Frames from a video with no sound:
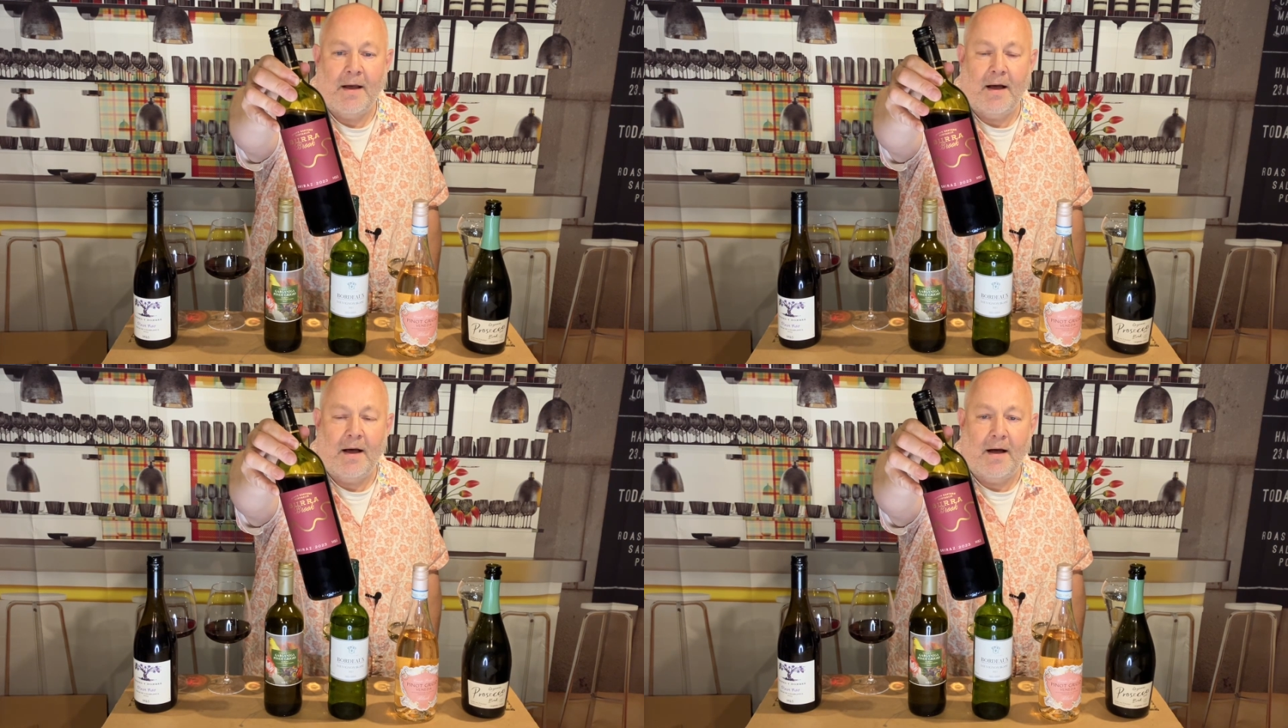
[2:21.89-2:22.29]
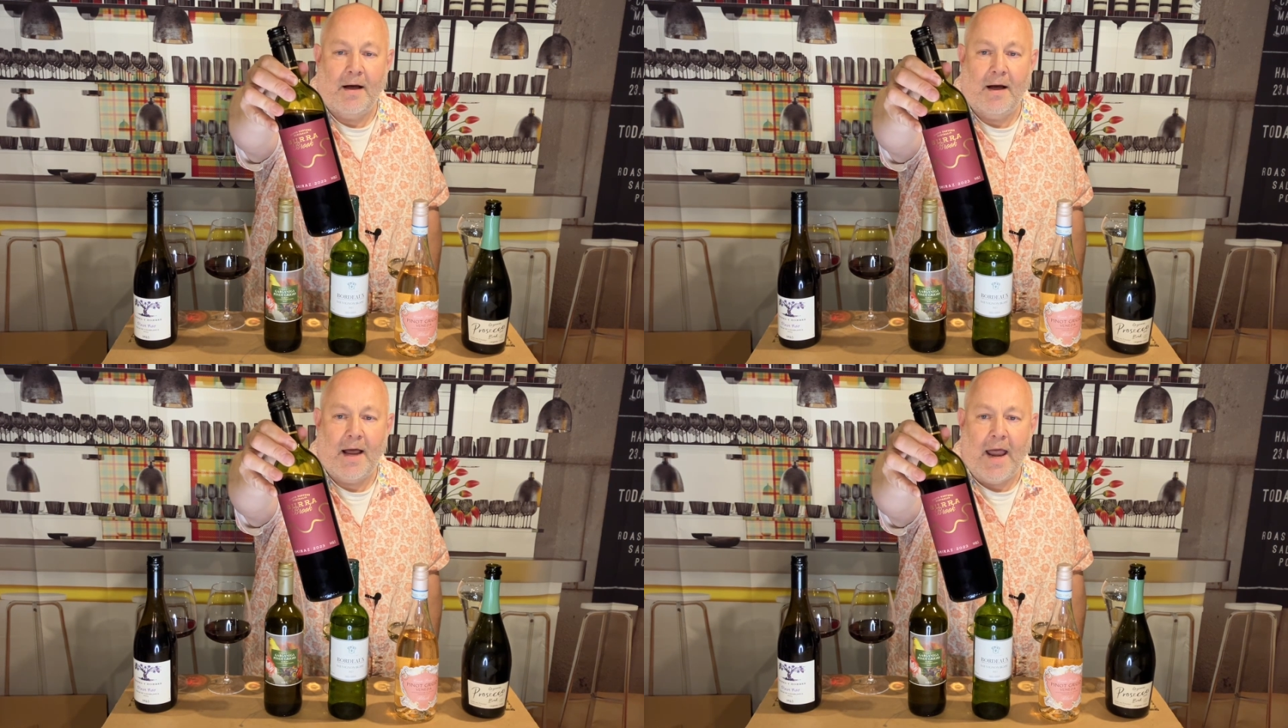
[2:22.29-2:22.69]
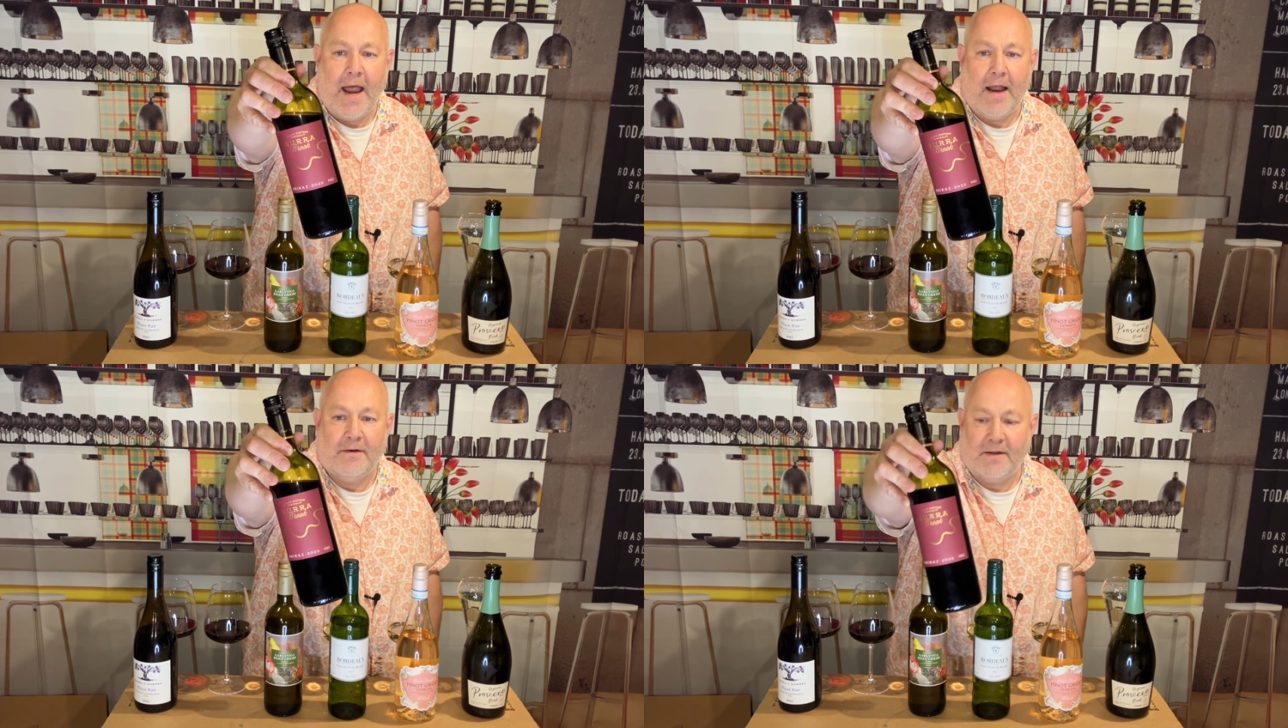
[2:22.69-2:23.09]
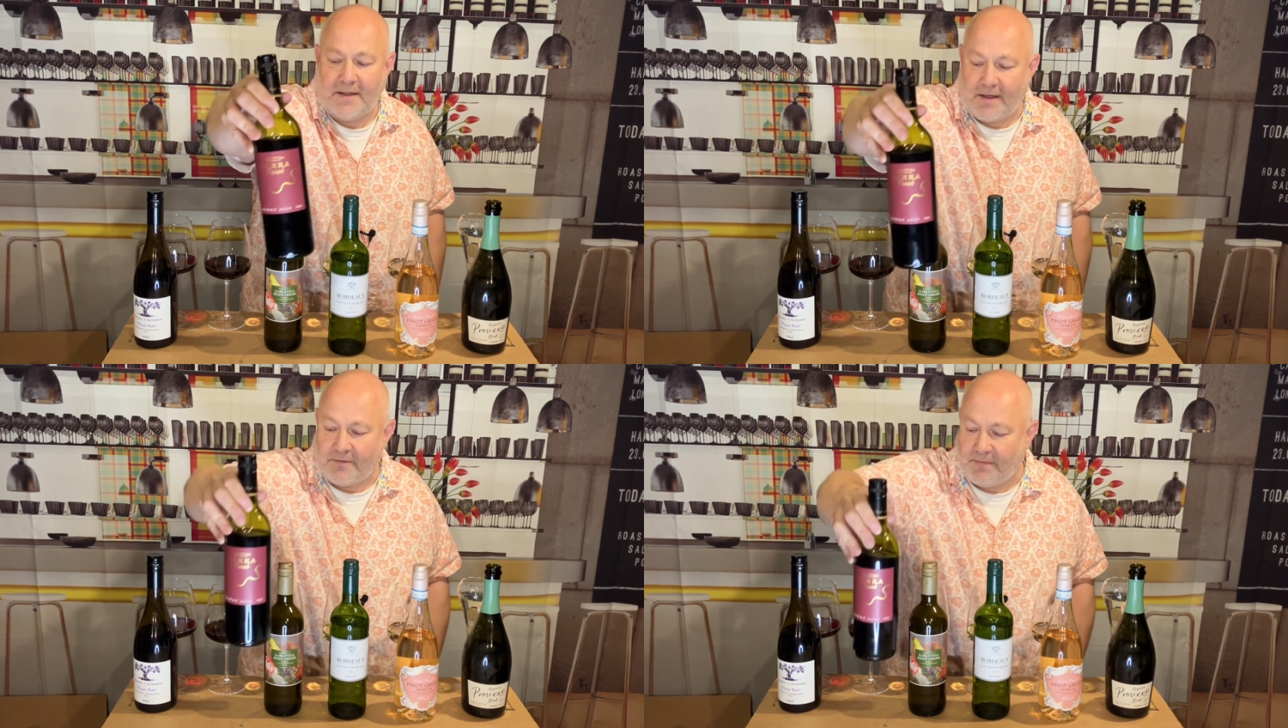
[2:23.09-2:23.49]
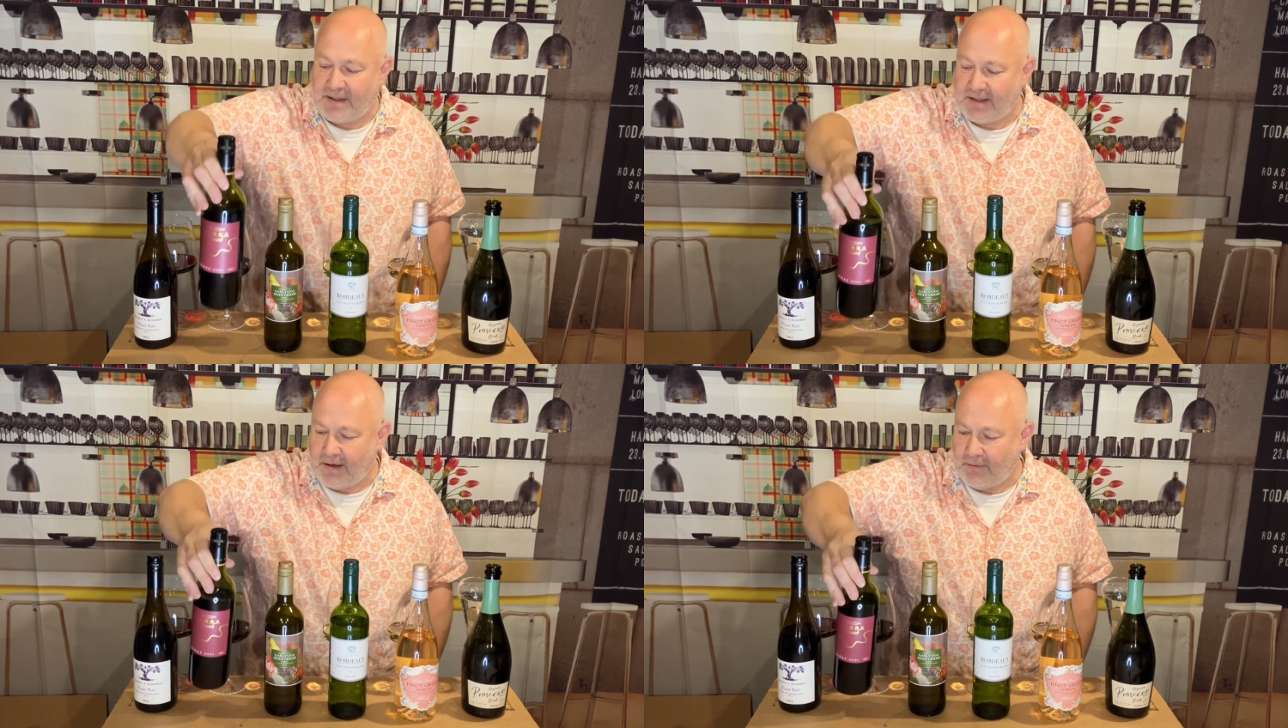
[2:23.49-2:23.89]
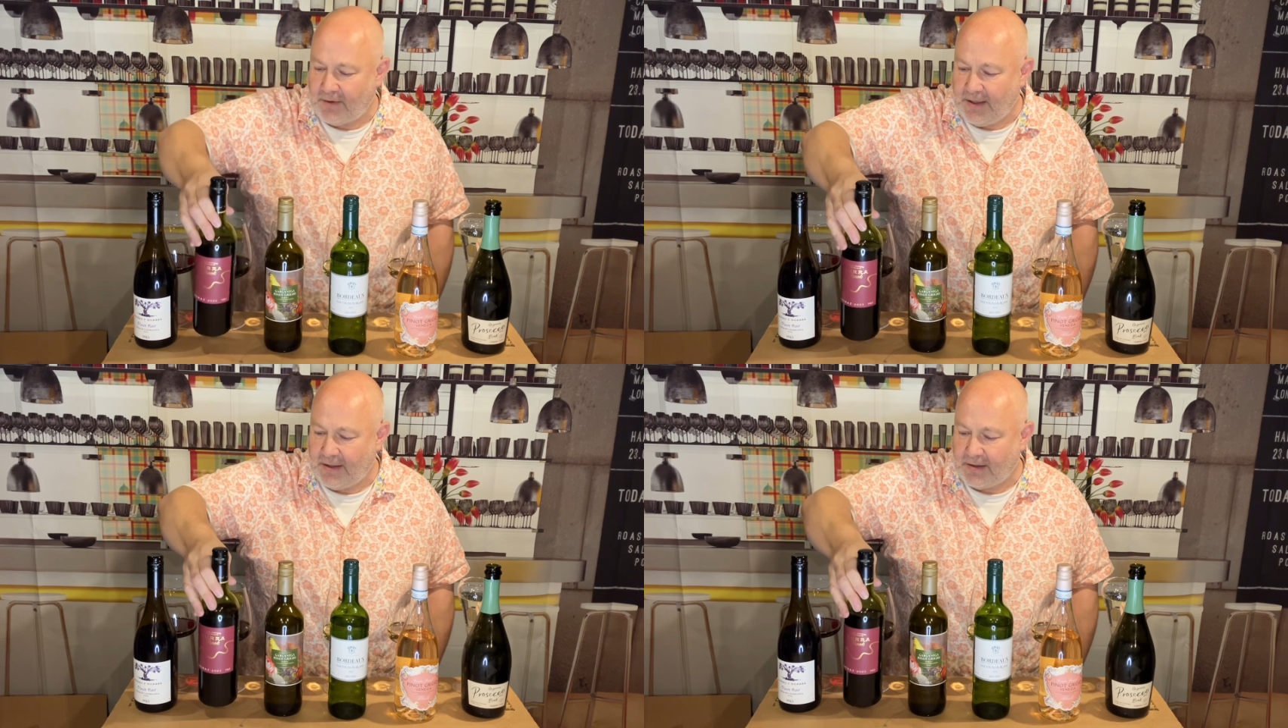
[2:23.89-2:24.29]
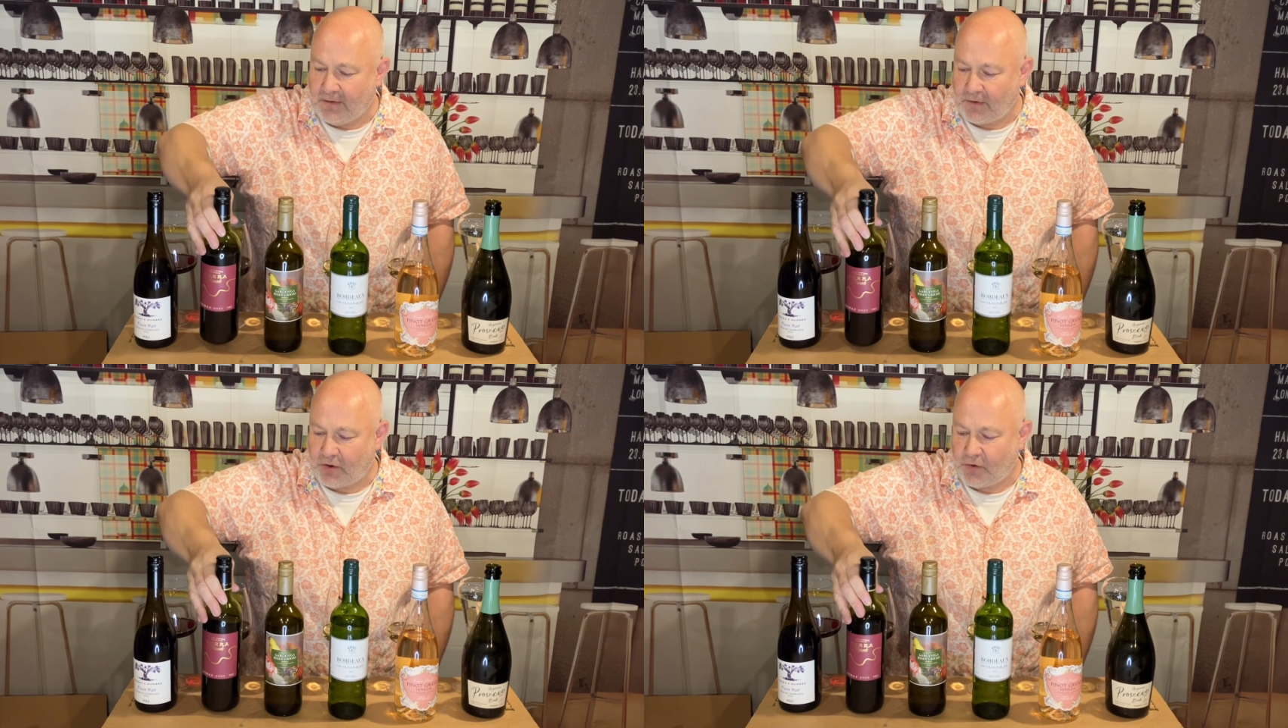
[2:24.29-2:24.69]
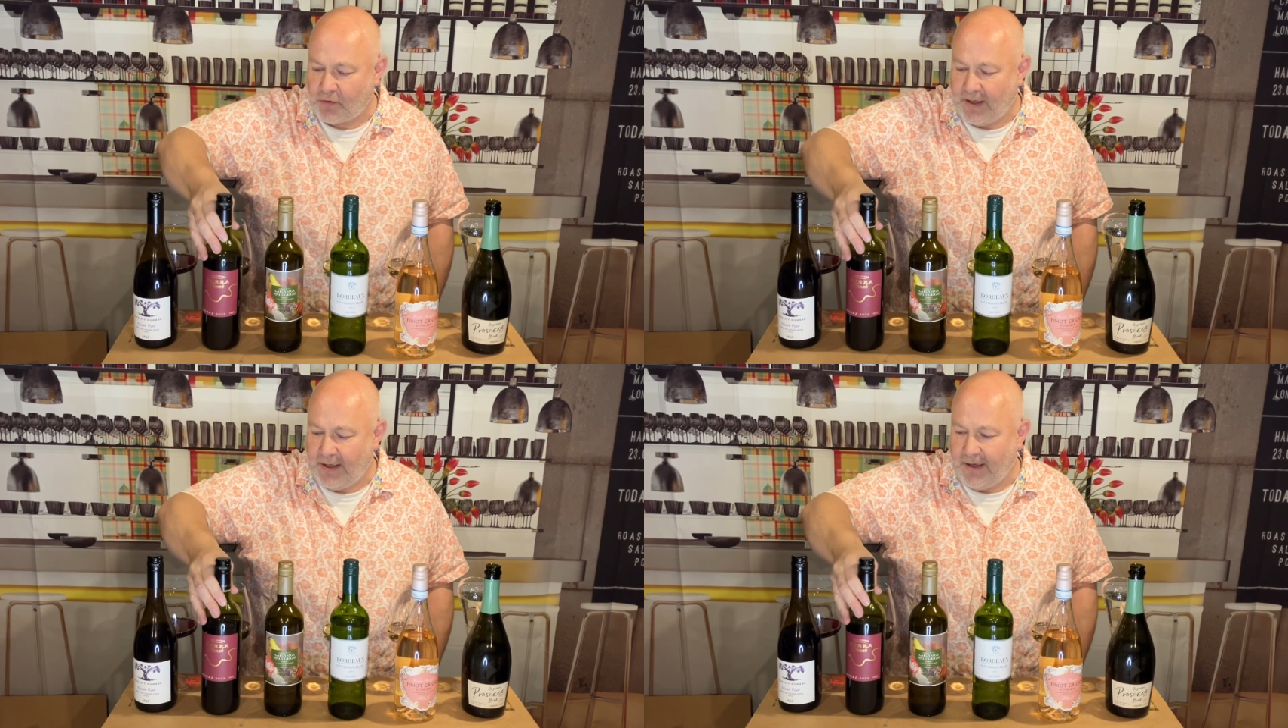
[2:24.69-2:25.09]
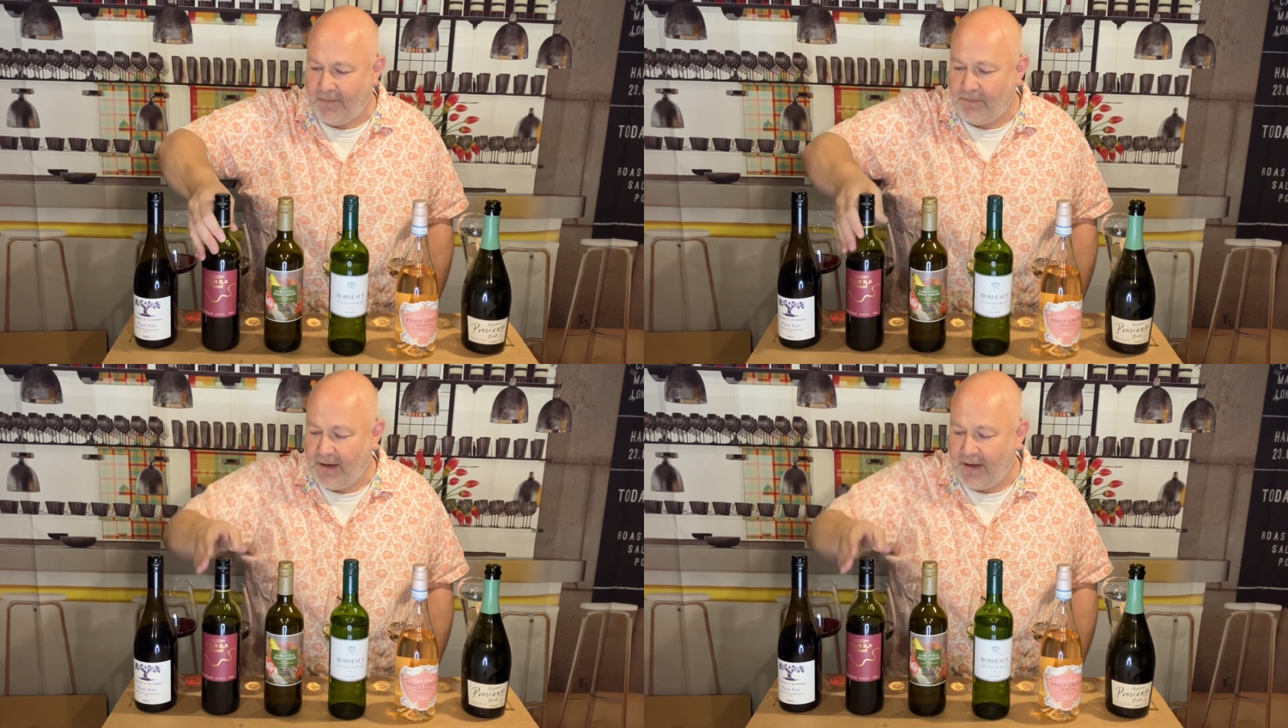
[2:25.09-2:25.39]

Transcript: And this comes from southeastern Australia.